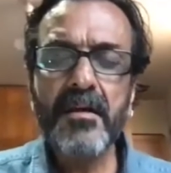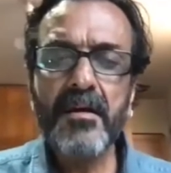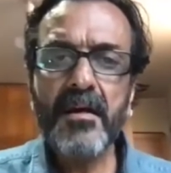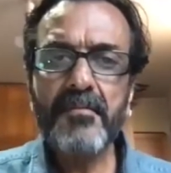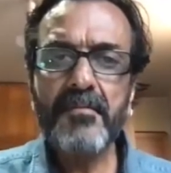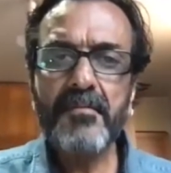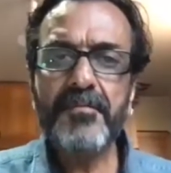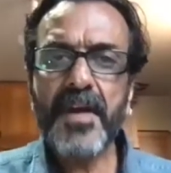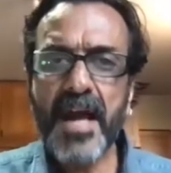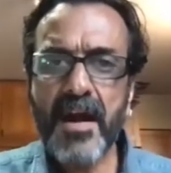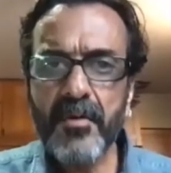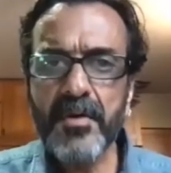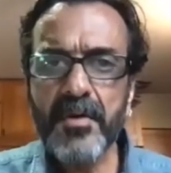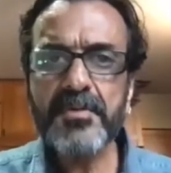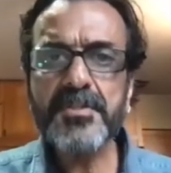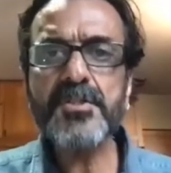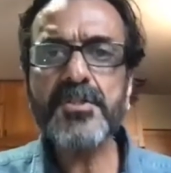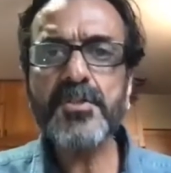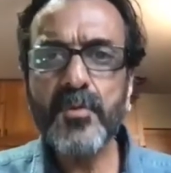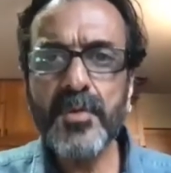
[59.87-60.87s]
for our
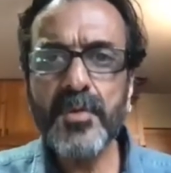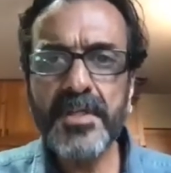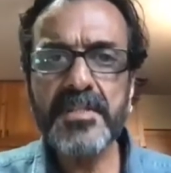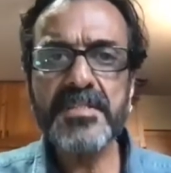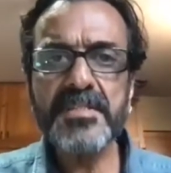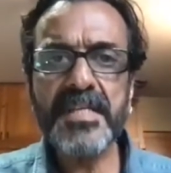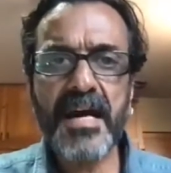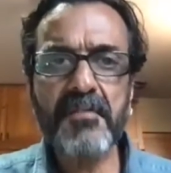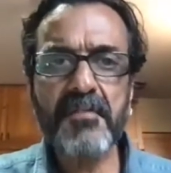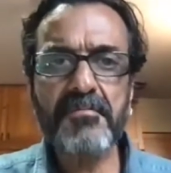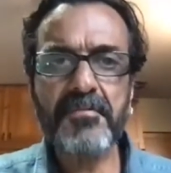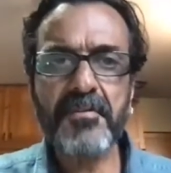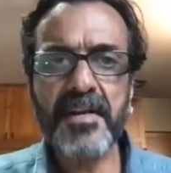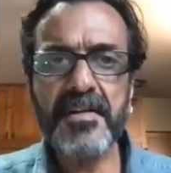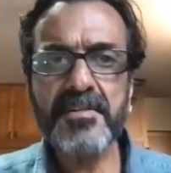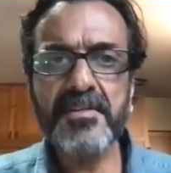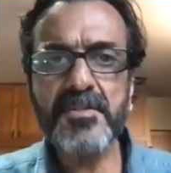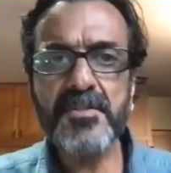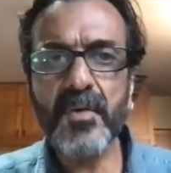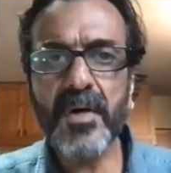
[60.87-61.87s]
students and our
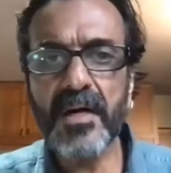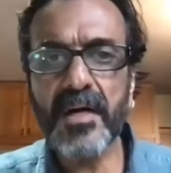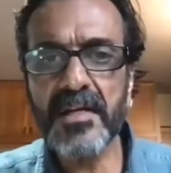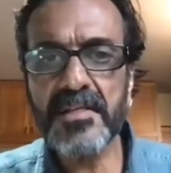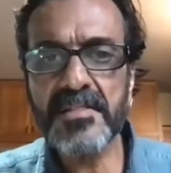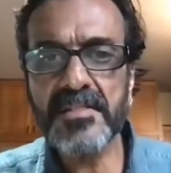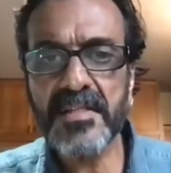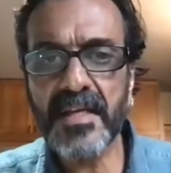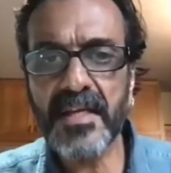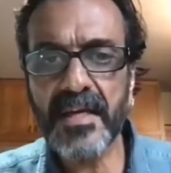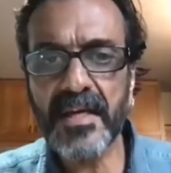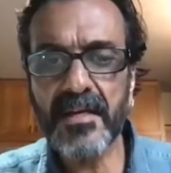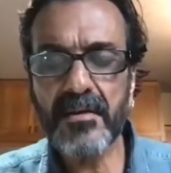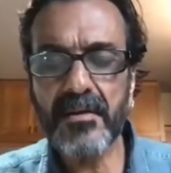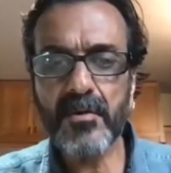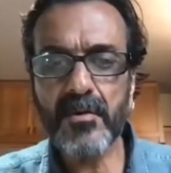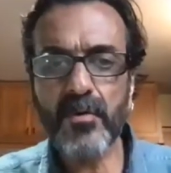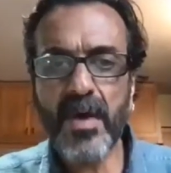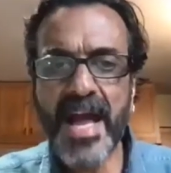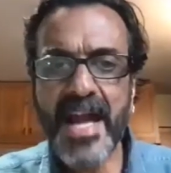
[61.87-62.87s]
friends who are listening in
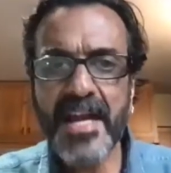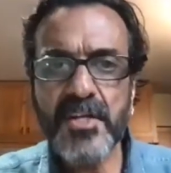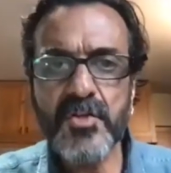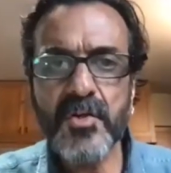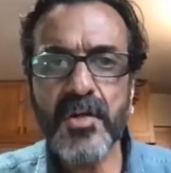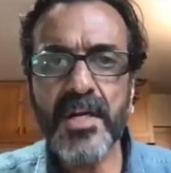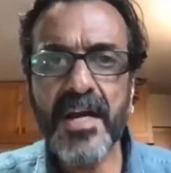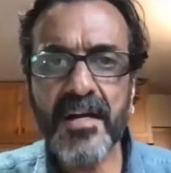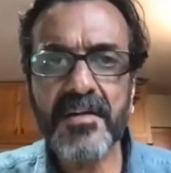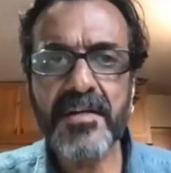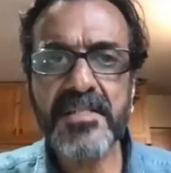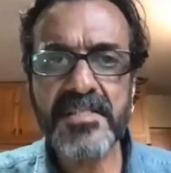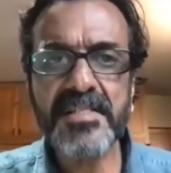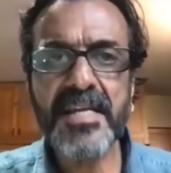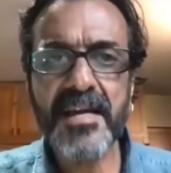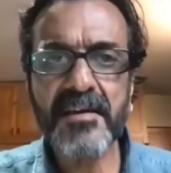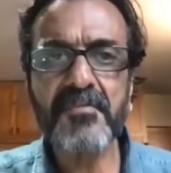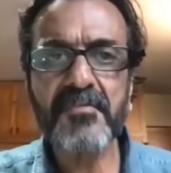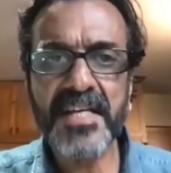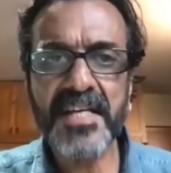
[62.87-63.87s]
to actually
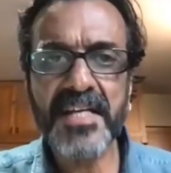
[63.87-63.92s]
understand where